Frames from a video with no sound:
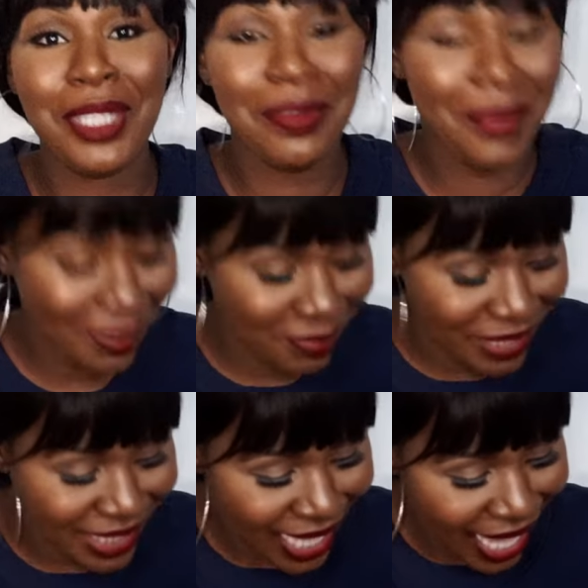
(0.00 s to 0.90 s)
many
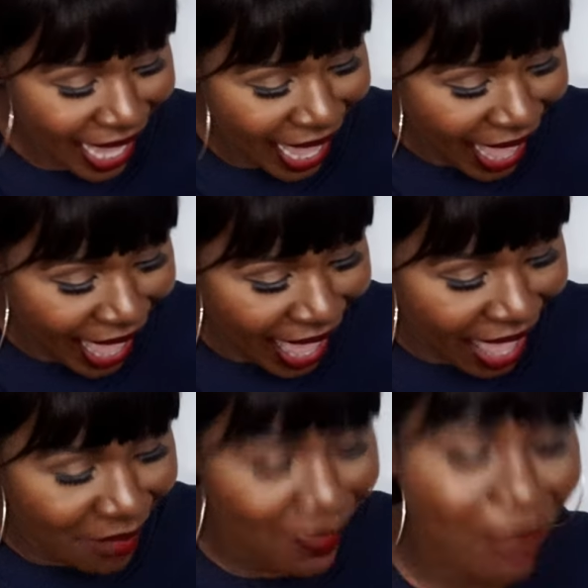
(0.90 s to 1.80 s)
bibs.
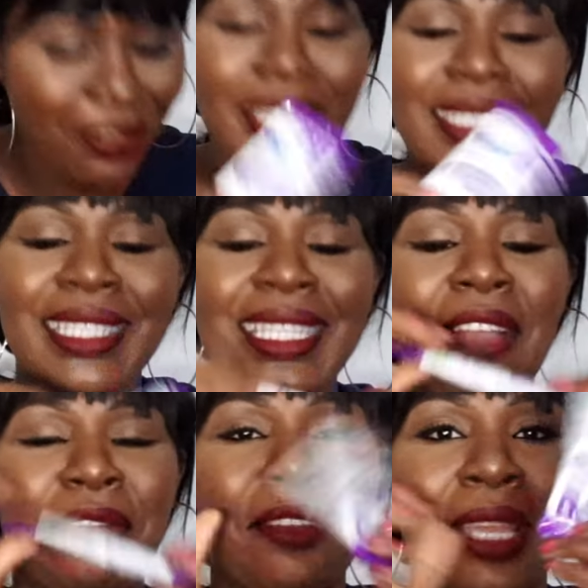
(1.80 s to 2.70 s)
I've got a
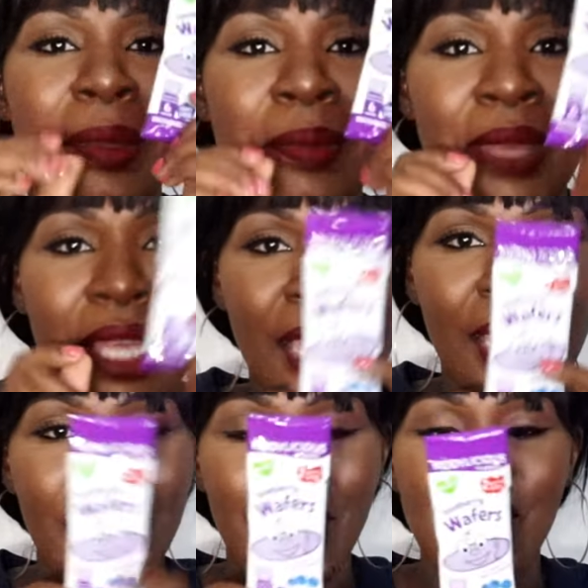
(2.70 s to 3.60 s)
snack for him.
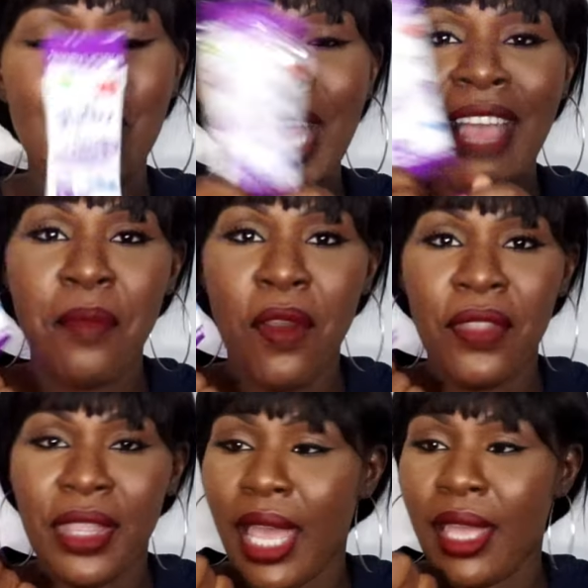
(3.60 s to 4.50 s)
I usually have more
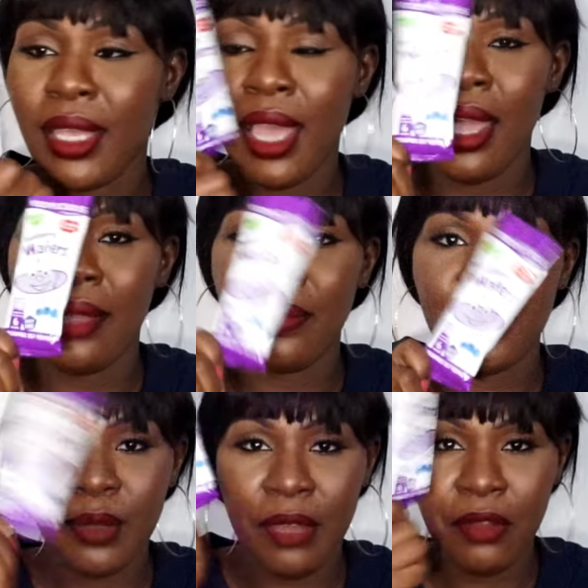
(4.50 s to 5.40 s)
than that. I
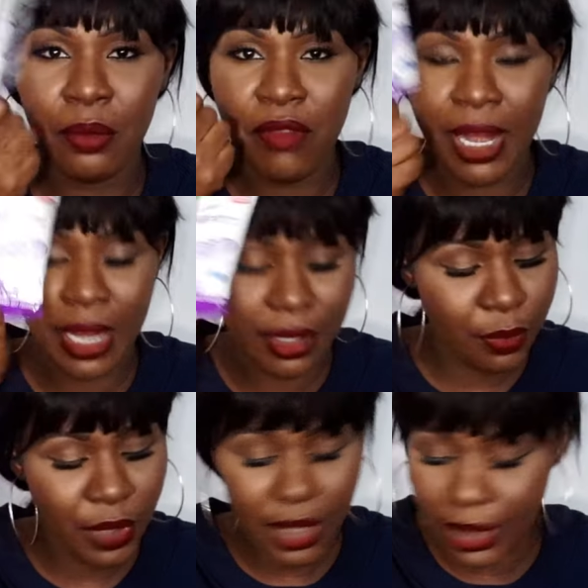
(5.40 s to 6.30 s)
think we ran out, so
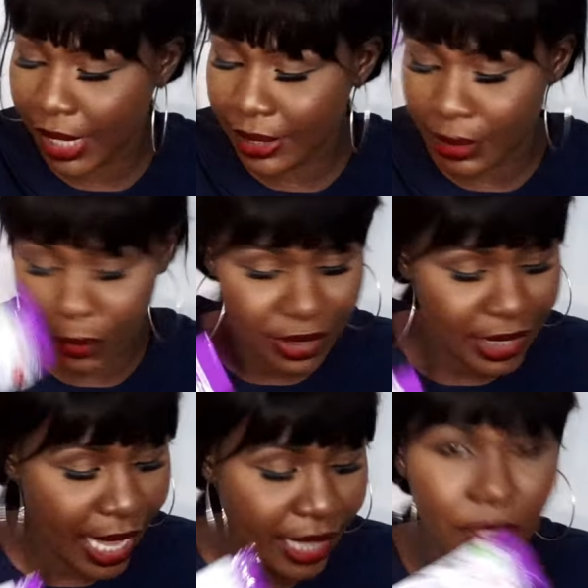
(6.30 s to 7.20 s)
we need to get some more
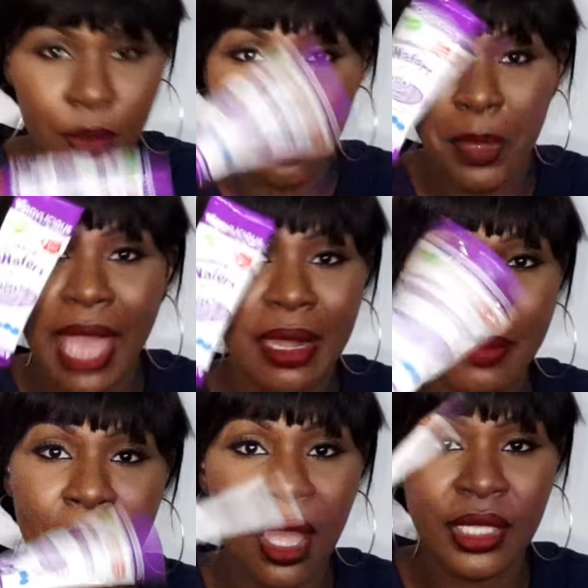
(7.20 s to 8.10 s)
snacks. So when we're out and
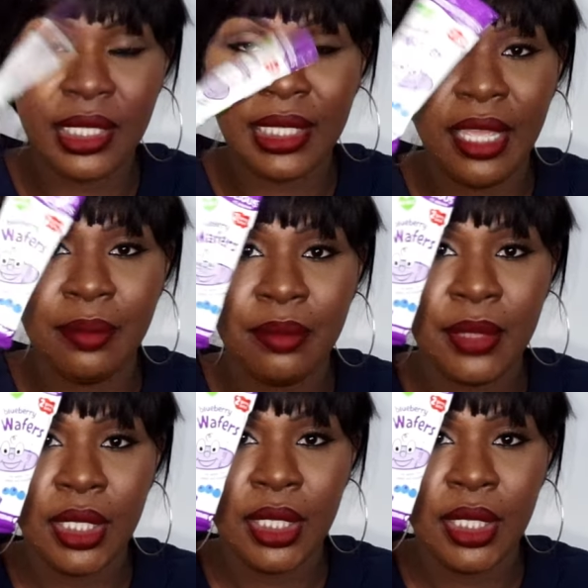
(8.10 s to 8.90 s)
about, I just let him